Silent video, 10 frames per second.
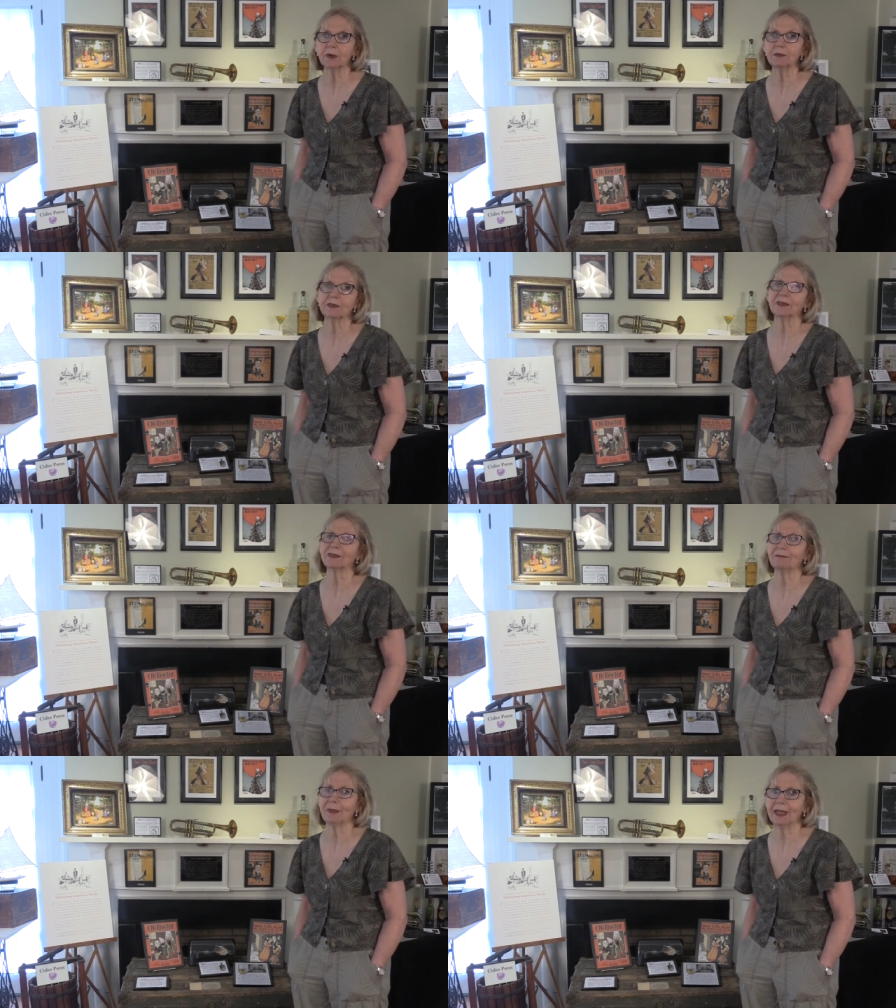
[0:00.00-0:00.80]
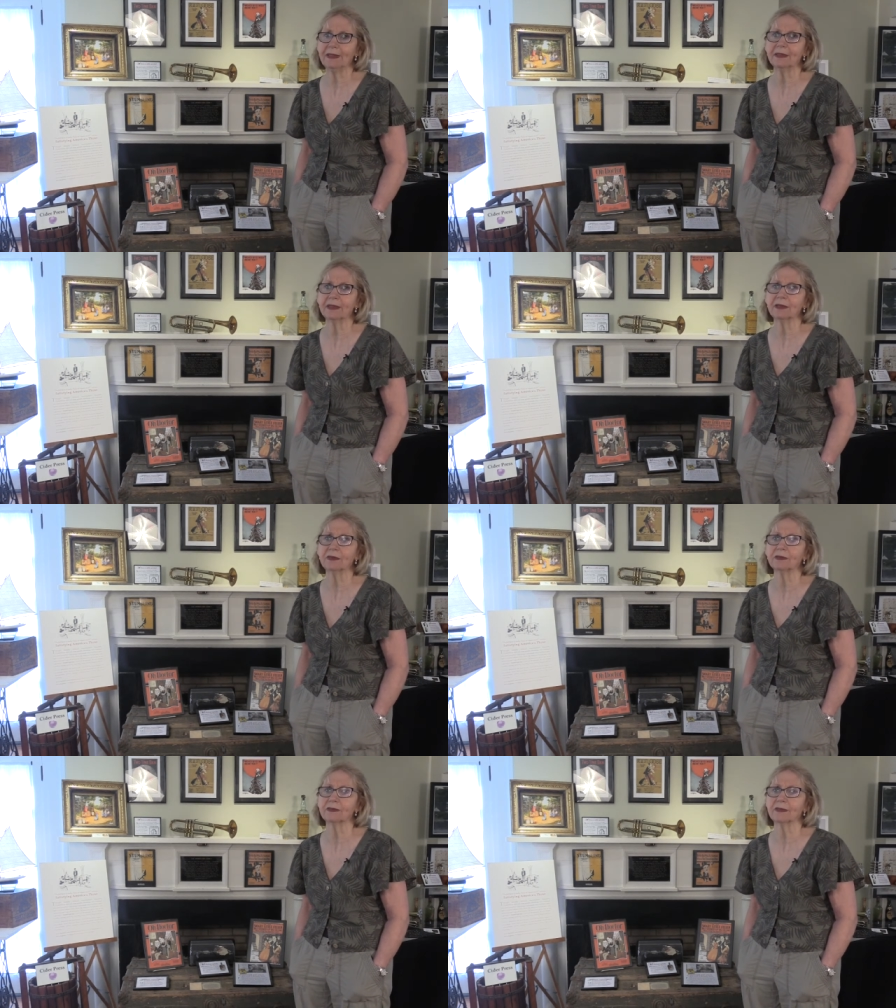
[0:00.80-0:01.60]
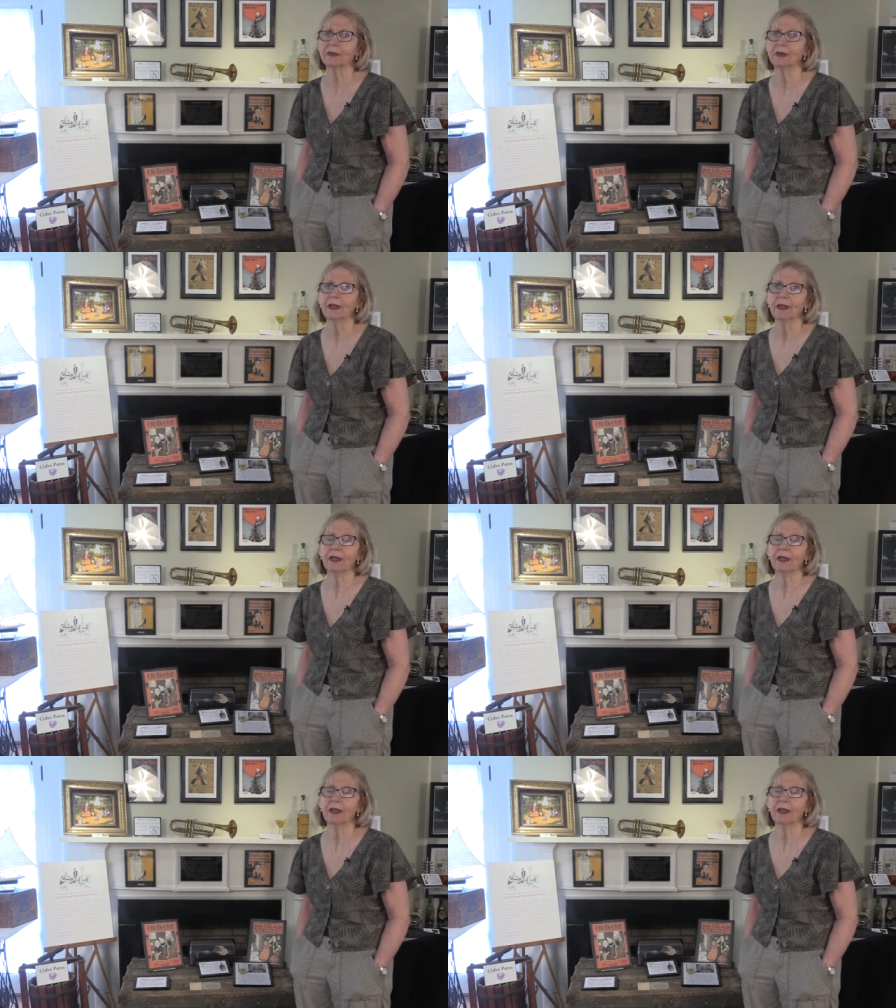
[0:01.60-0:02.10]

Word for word: purposes of paint thinners and,